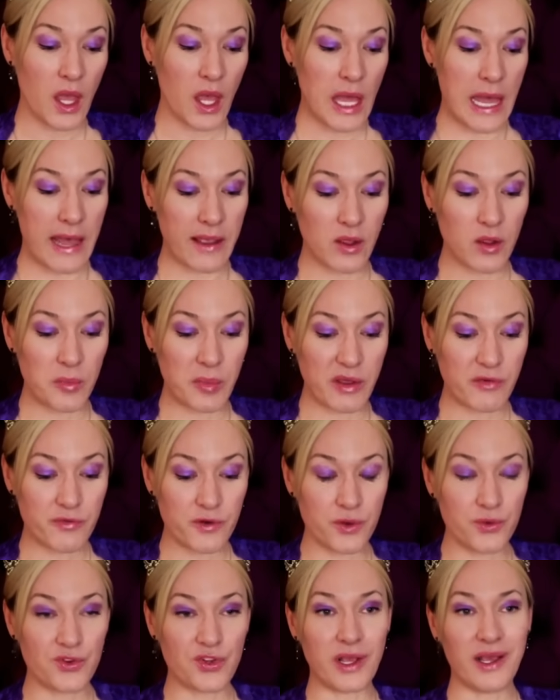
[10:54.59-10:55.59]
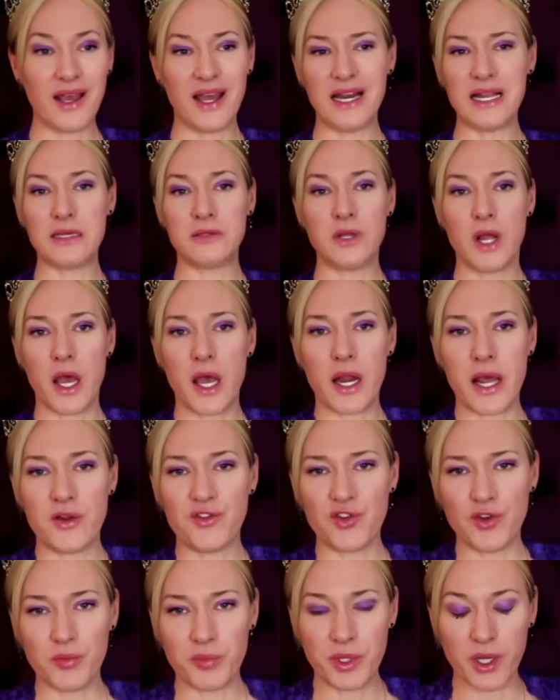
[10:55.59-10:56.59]
and can be fruity and ain't, and ain't
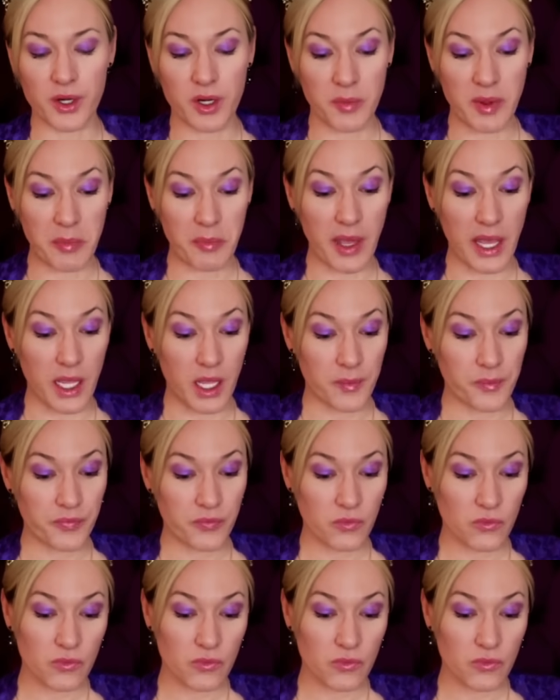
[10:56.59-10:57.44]
too pure to be picked.